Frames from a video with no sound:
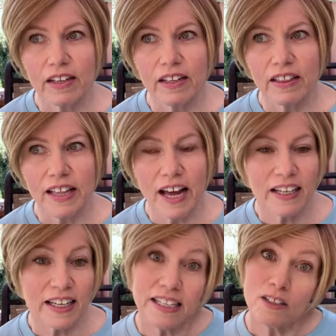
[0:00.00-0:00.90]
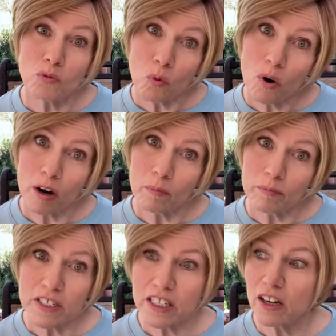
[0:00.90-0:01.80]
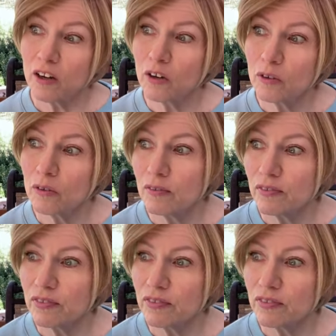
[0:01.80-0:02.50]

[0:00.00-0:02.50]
that leans warm. So,